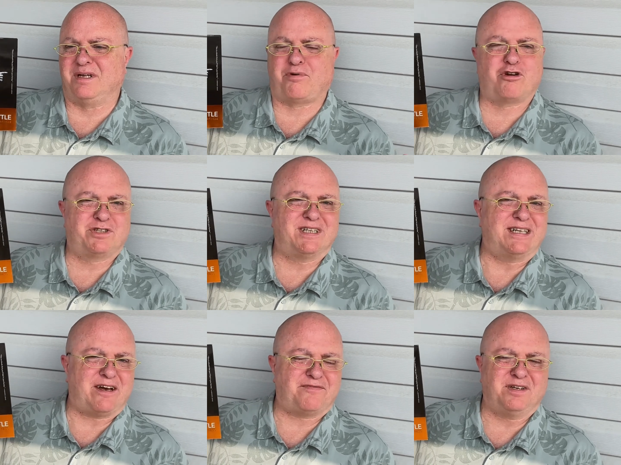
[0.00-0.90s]
partially
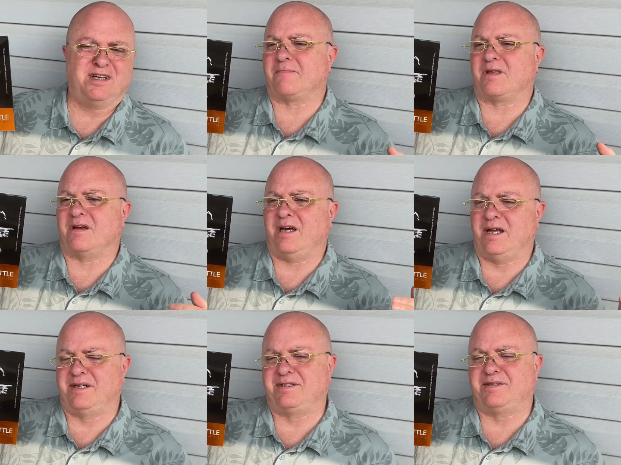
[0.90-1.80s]
deaf,
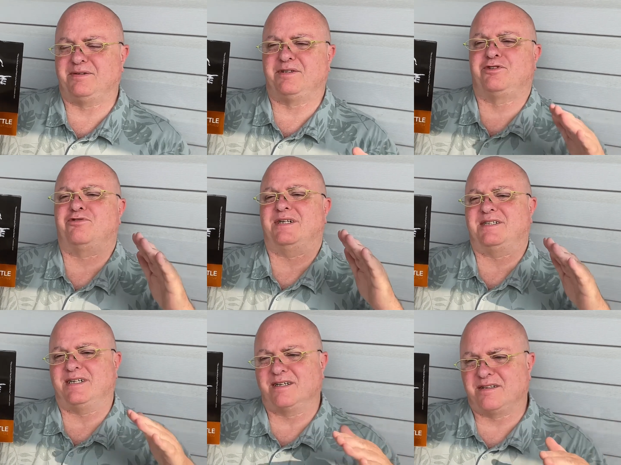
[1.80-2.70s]
and
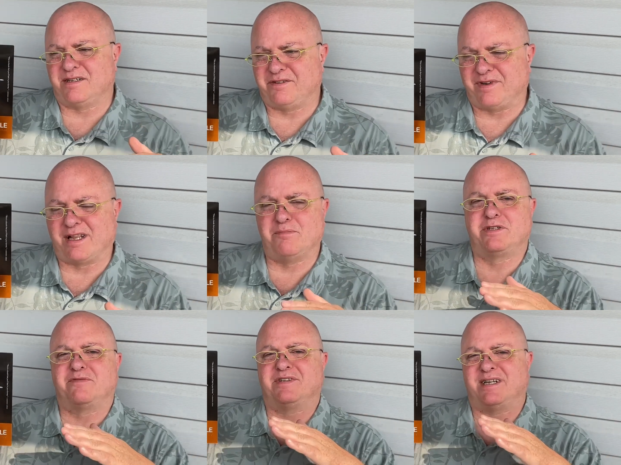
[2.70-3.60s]
tracing the
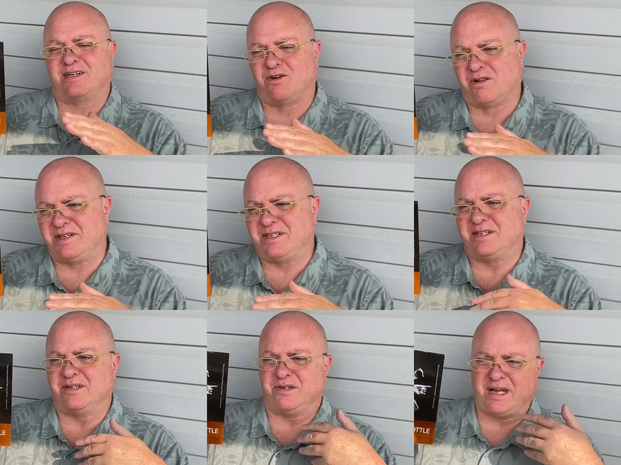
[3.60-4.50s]
development of the technology
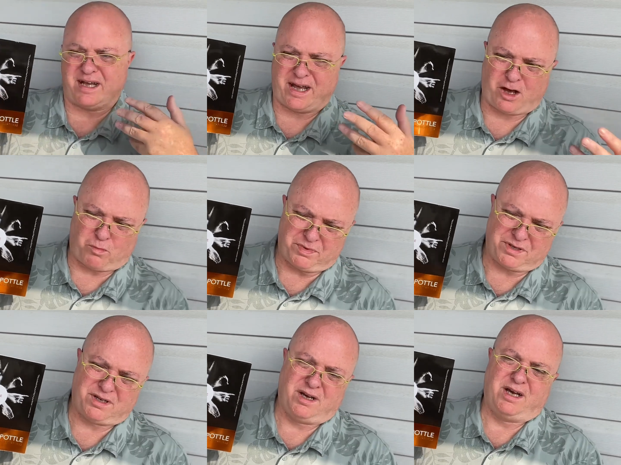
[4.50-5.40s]
that
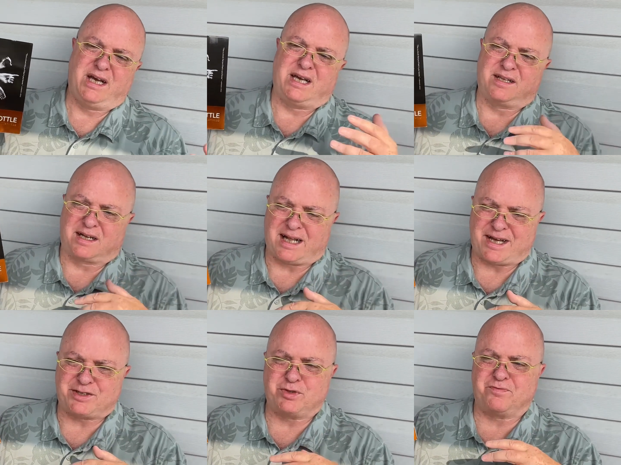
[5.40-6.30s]
helped in the
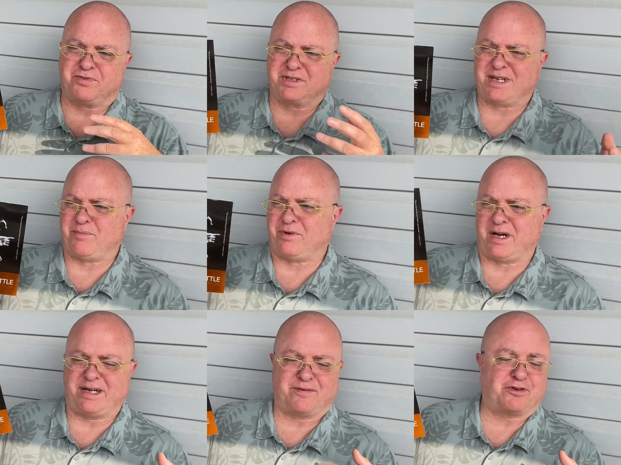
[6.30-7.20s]
classroom, for example,
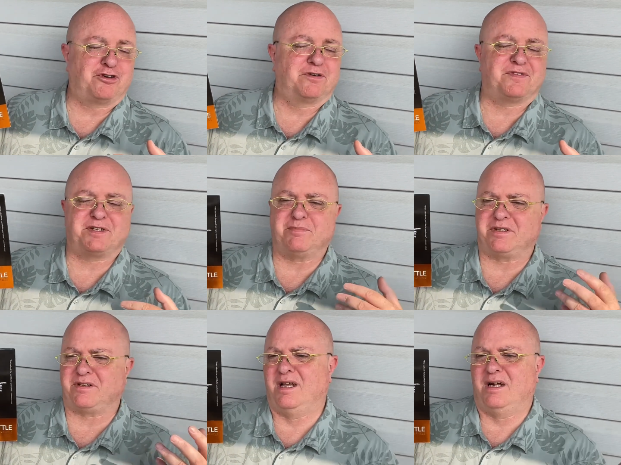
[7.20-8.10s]
I'd never heard of this,
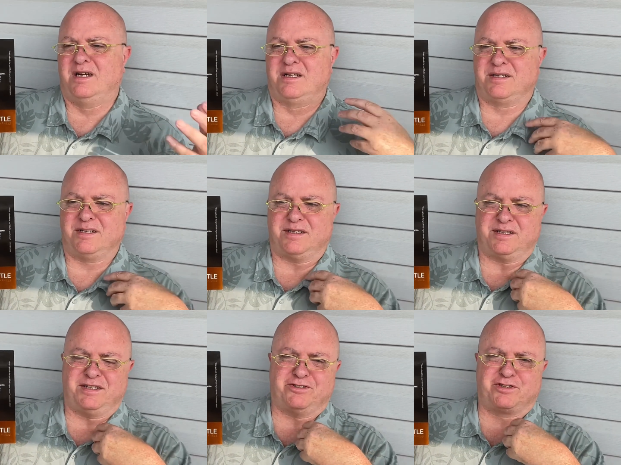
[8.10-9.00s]
but the
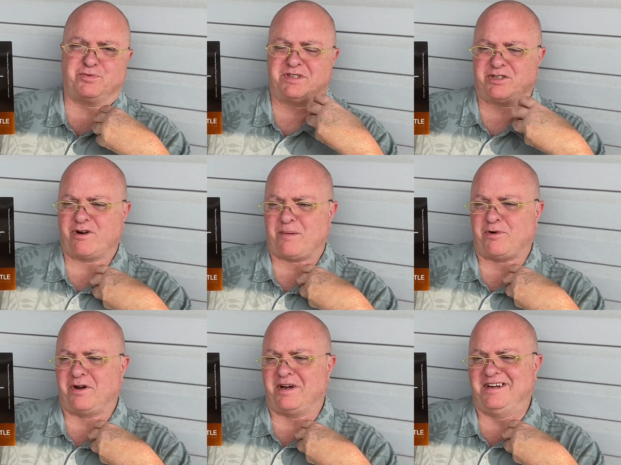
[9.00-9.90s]
teachers would strap
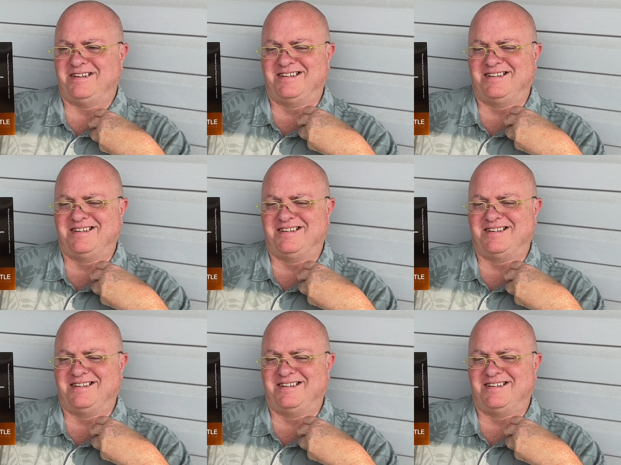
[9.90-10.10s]
on a